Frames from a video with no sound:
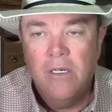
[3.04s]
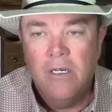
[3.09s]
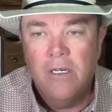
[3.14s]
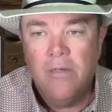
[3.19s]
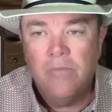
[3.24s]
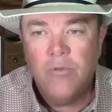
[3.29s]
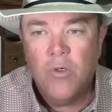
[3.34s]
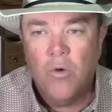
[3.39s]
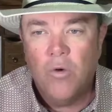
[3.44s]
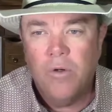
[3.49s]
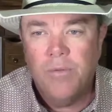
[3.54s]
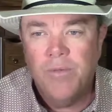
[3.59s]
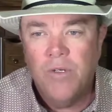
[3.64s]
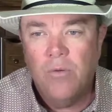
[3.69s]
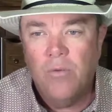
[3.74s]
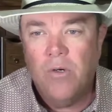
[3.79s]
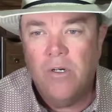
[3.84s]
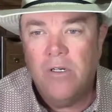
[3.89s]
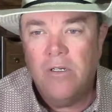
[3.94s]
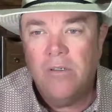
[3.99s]
I'm
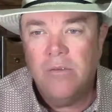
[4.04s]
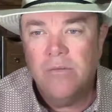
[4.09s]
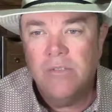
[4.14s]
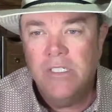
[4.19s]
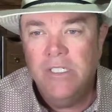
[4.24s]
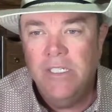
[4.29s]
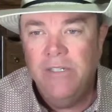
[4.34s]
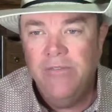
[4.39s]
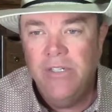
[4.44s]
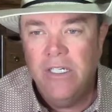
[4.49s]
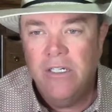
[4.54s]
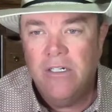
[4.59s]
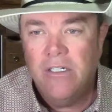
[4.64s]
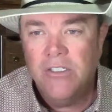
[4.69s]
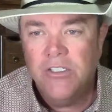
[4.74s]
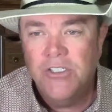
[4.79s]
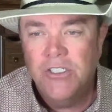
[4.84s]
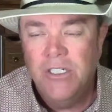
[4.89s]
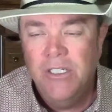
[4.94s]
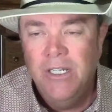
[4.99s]
Corbett Wall with
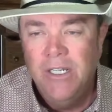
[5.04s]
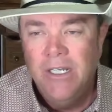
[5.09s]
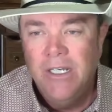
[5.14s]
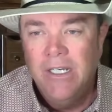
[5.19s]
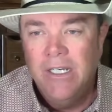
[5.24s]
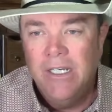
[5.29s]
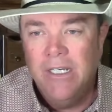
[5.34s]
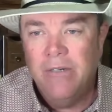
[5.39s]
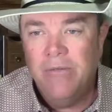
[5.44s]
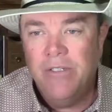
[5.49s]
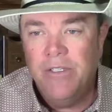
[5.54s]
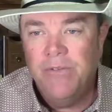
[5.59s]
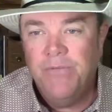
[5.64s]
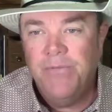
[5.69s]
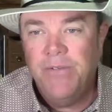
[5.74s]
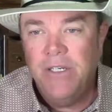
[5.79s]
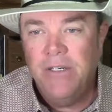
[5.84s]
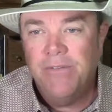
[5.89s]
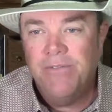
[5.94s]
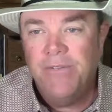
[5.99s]
DVAuction, here with your
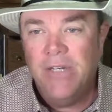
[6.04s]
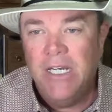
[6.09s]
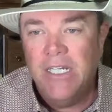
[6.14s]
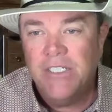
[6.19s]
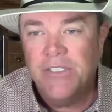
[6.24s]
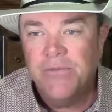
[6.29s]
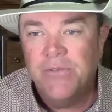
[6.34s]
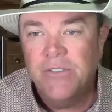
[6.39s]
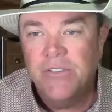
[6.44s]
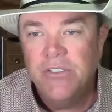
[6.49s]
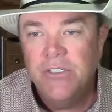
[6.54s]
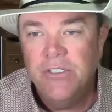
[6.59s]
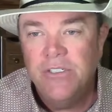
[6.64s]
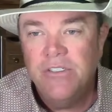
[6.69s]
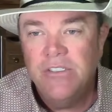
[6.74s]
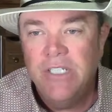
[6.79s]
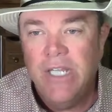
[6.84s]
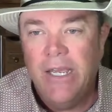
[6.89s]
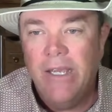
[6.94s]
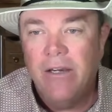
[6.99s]
feeder flash for
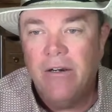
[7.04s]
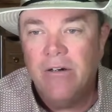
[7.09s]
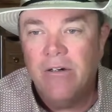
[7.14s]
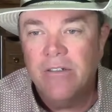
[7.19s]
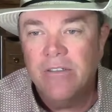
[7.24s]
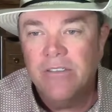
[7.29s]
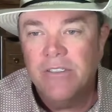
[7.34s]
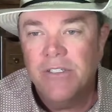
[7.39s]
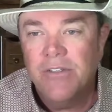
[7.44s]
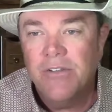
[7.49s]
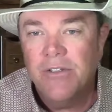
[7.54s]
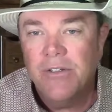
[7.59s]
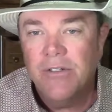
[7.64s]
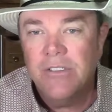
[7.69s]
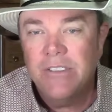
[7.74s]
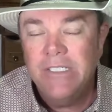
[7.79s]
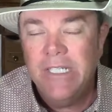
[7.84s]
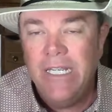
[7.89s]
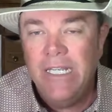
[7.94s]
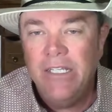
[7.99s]
Tuesday, August the
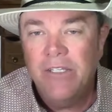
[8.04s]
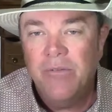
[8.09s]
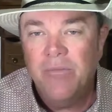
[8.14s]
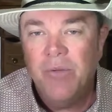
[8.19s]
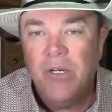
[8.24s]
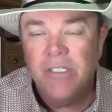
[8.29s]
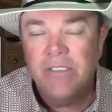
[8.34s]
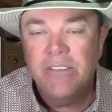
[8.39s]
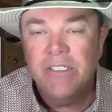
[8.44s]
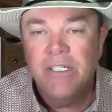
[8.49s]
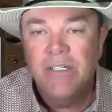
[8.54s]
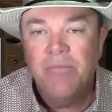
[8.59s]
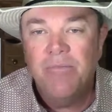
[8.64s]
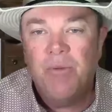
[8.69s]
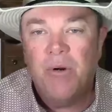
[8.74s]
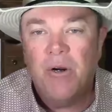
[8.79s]
13th, brought to you in